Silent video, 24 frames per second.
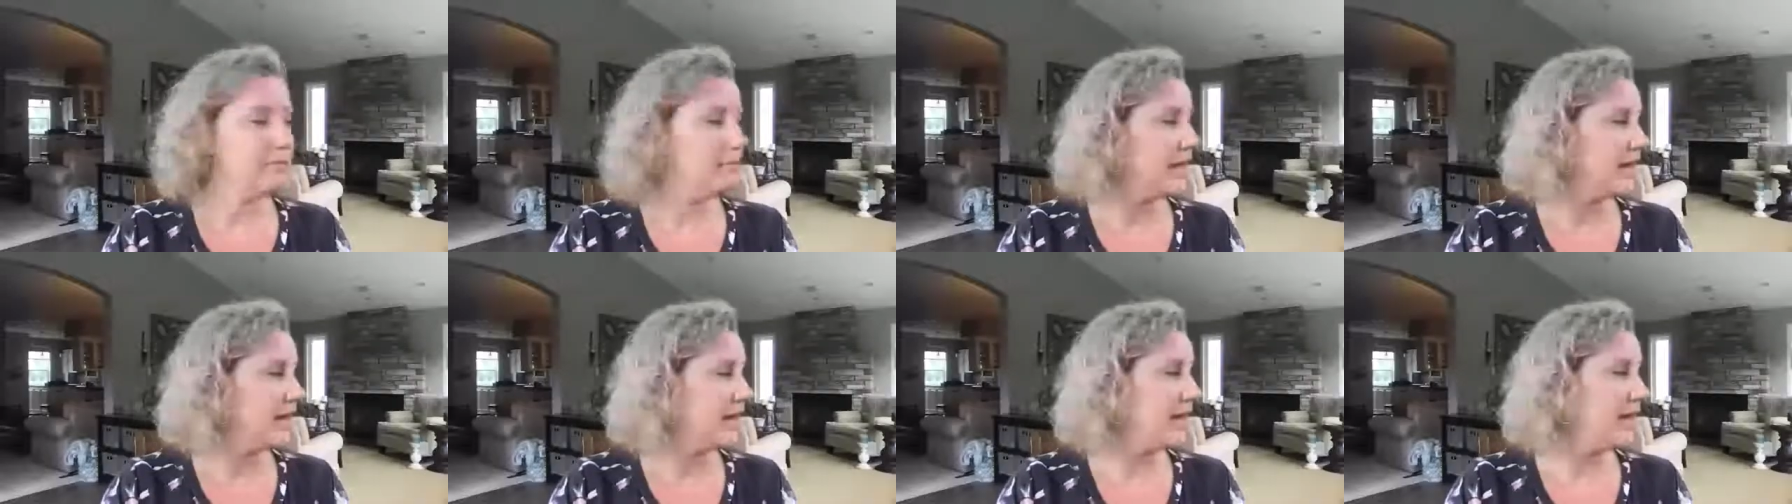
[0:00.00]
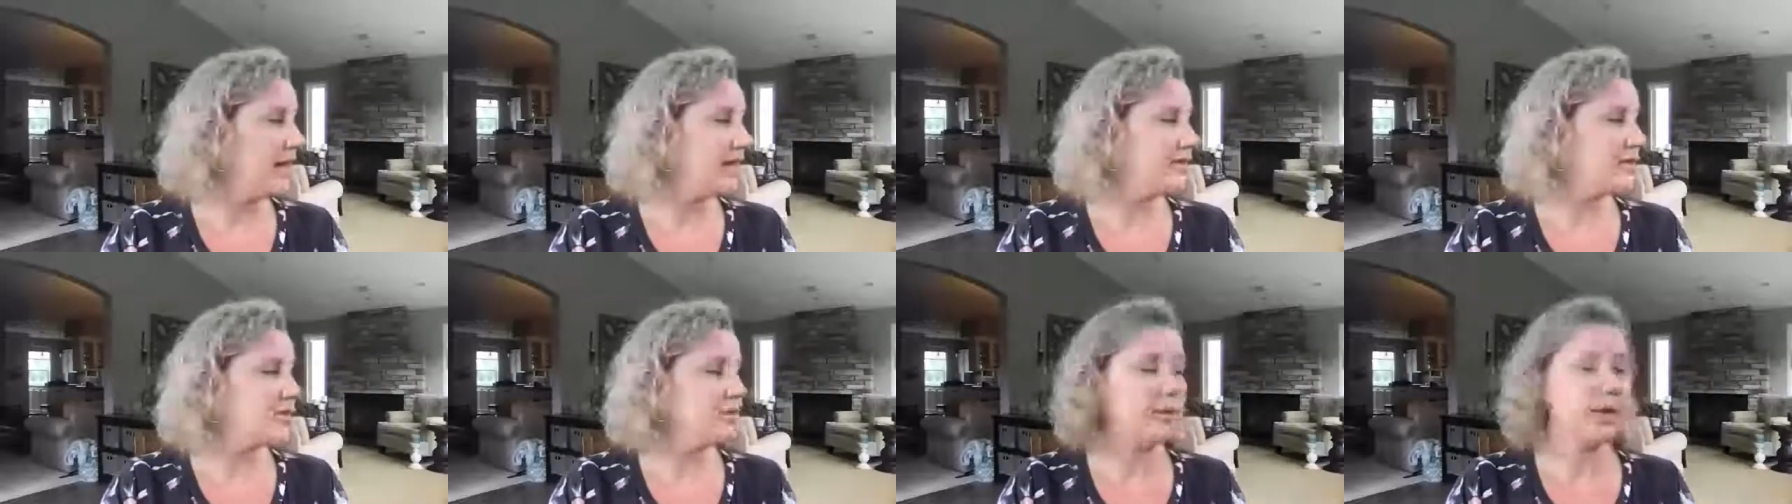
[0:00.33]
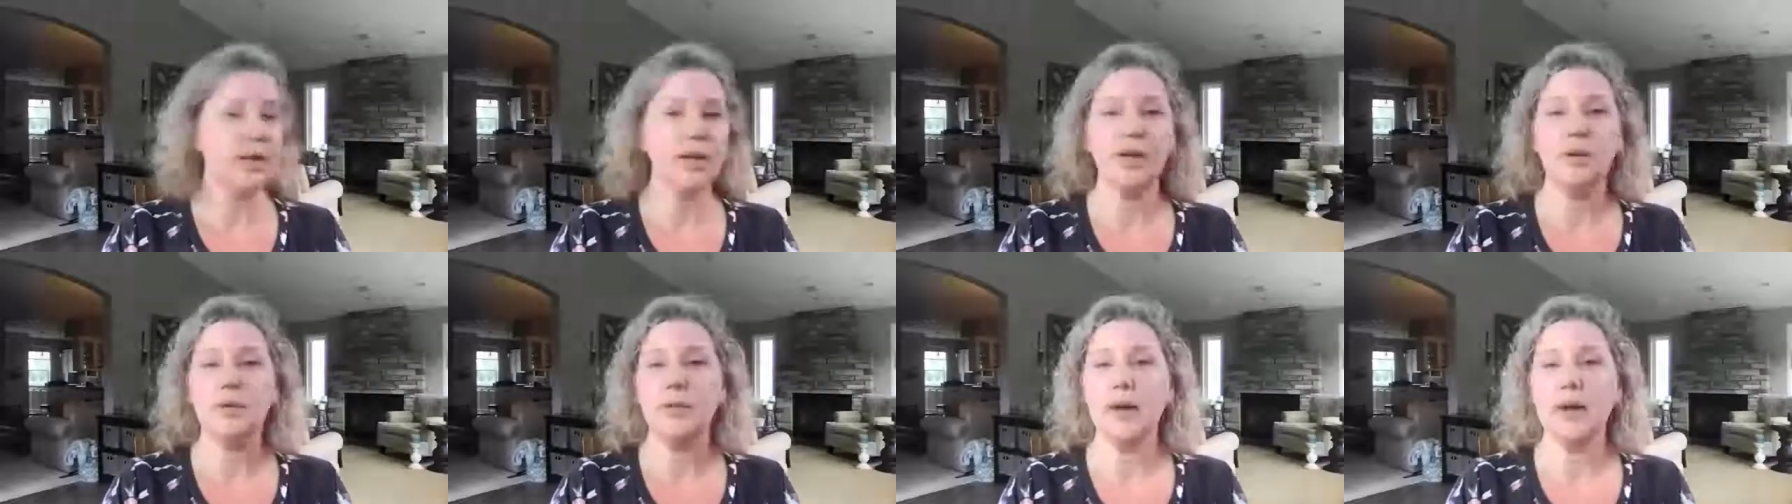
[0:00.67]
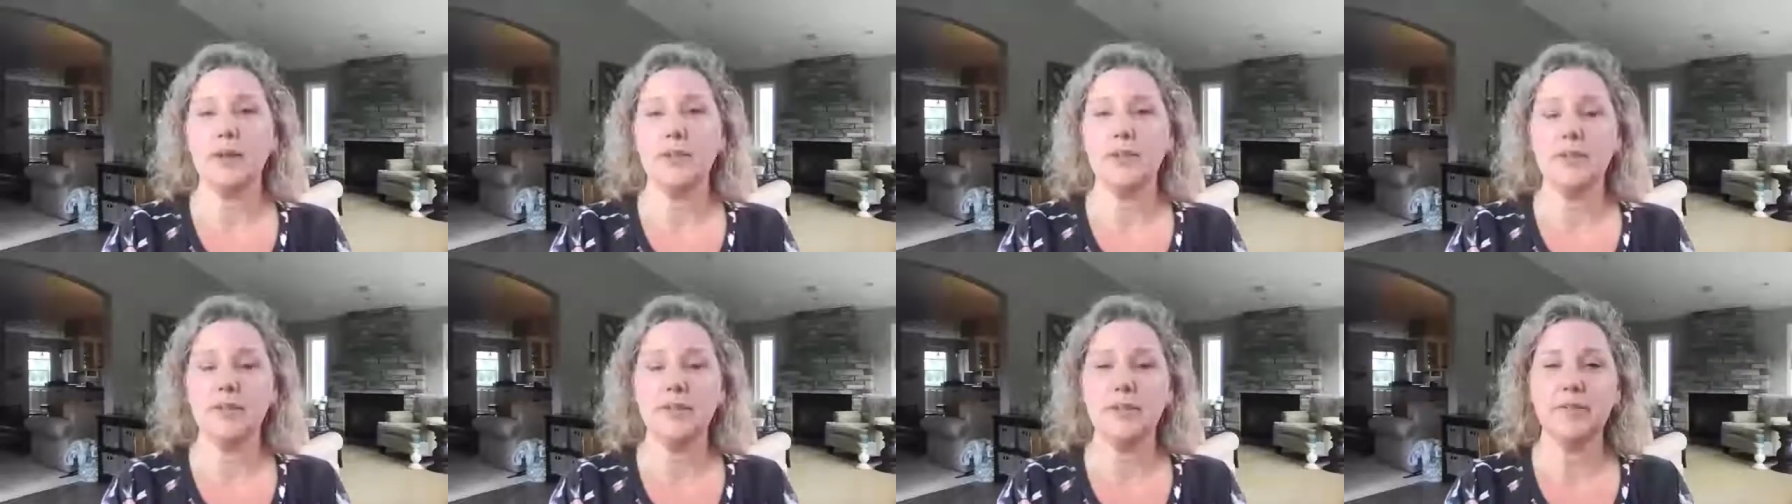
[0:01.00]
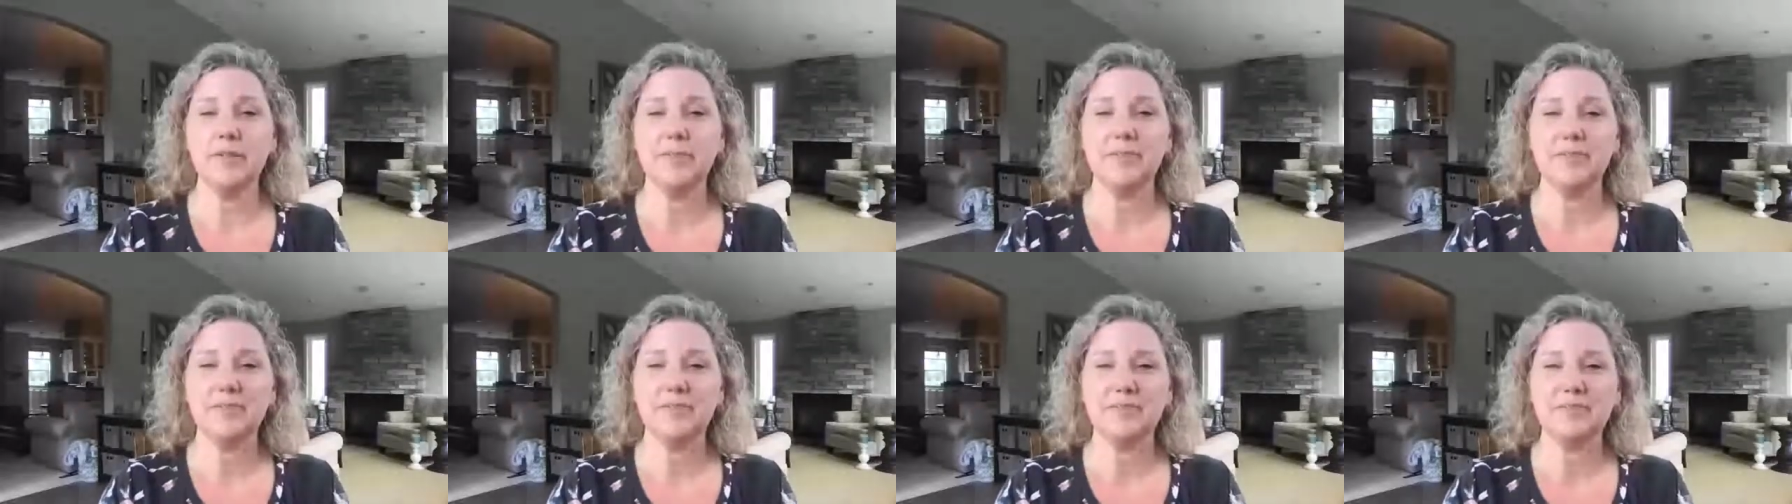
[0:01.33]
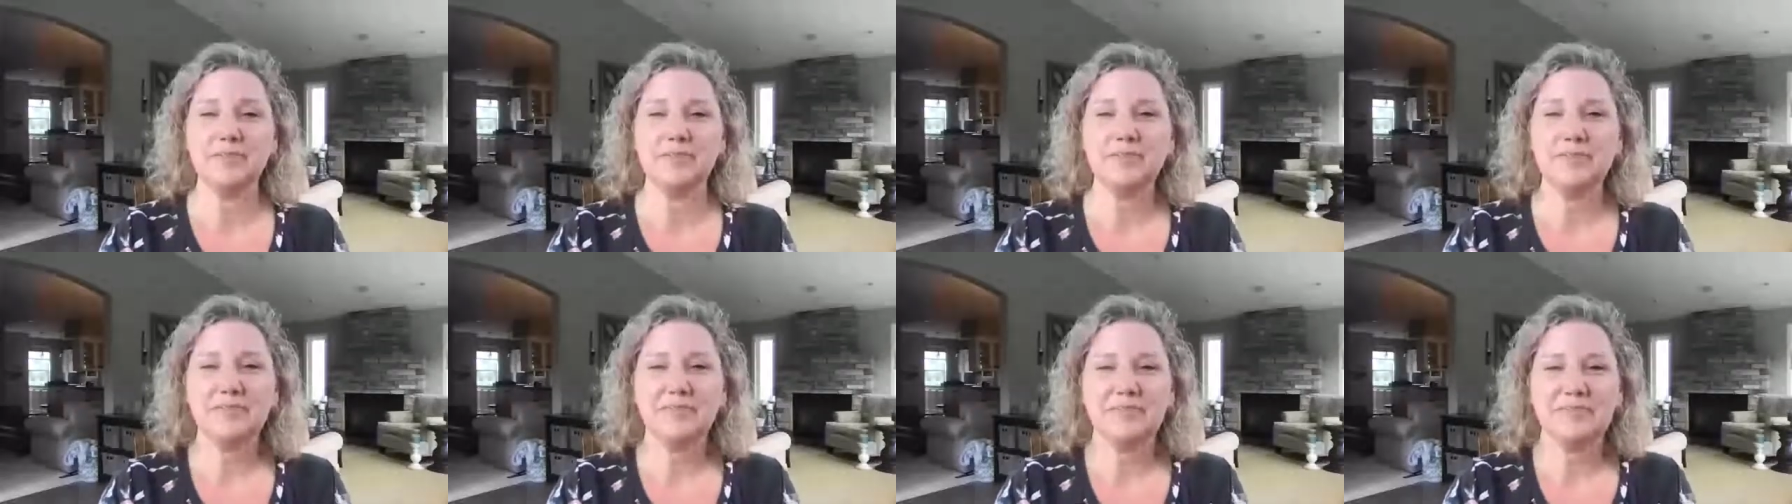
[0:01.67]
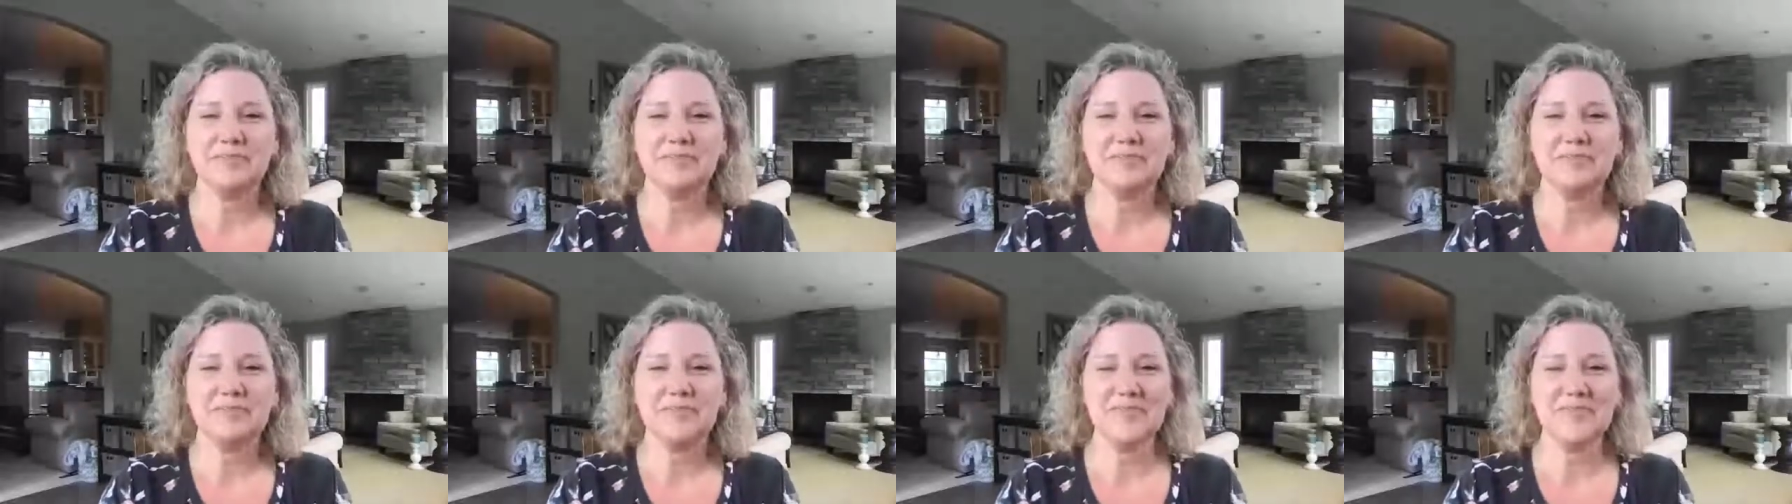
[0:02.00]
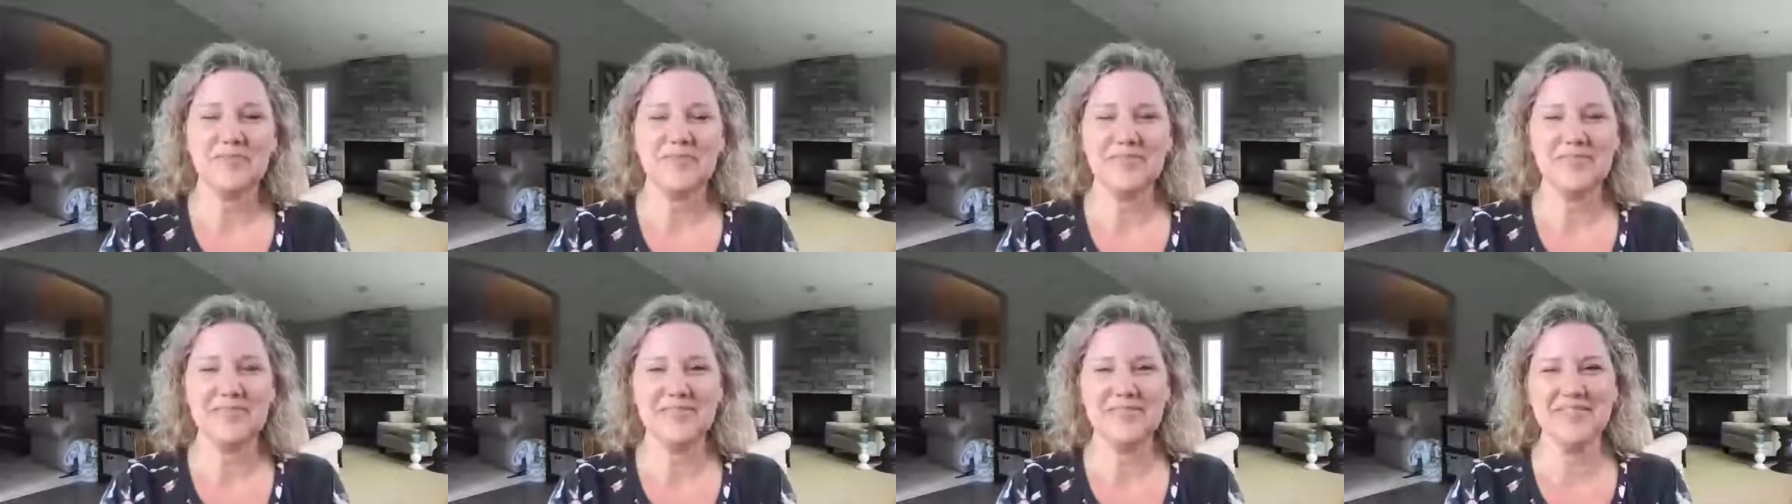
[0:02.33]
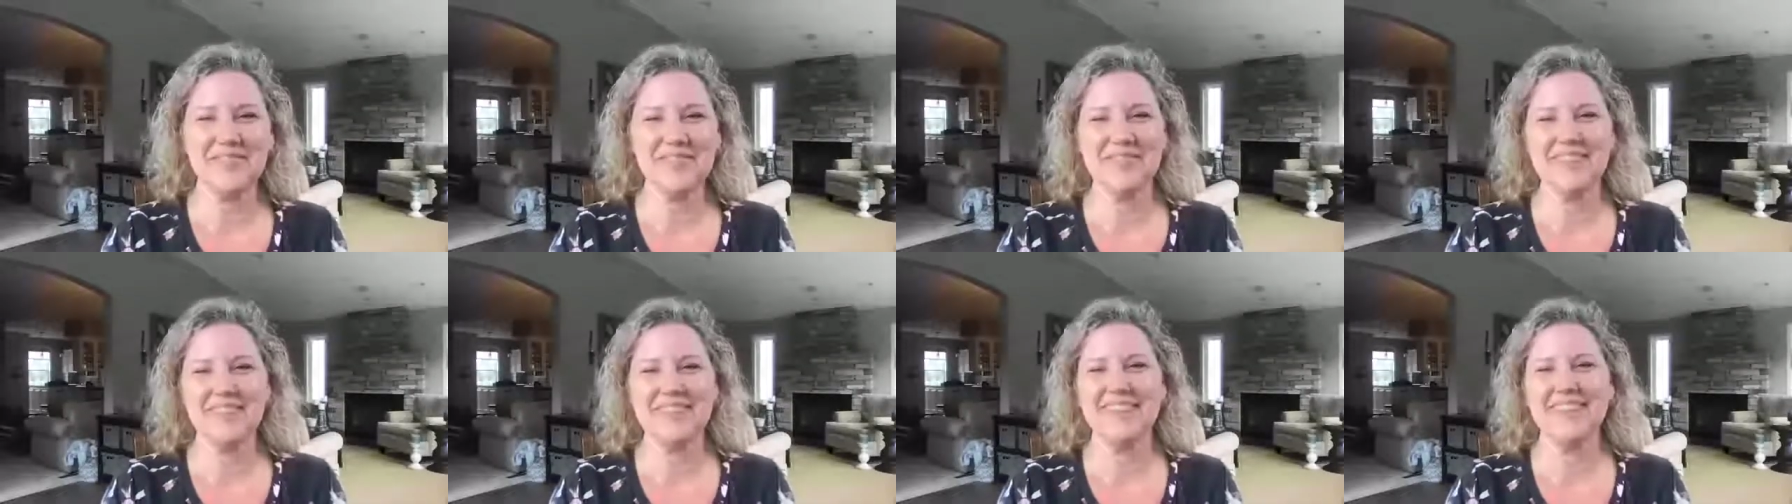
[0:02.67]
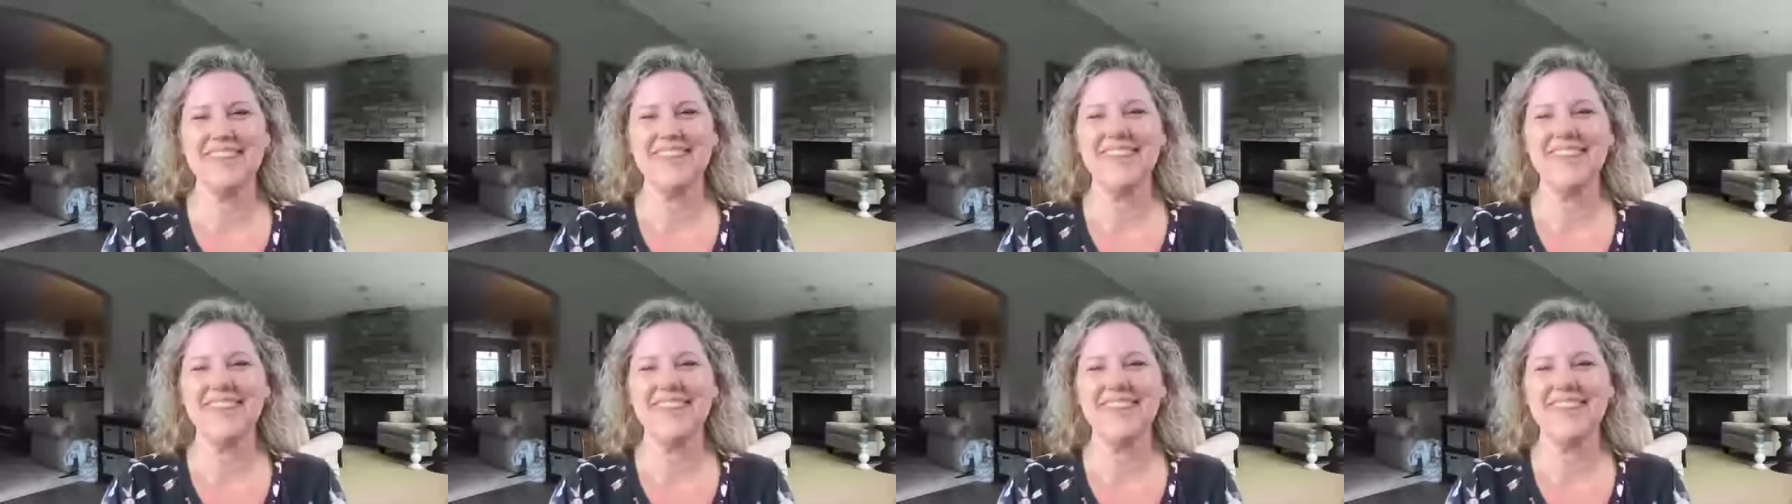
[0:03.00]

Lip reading: cat's running around here. In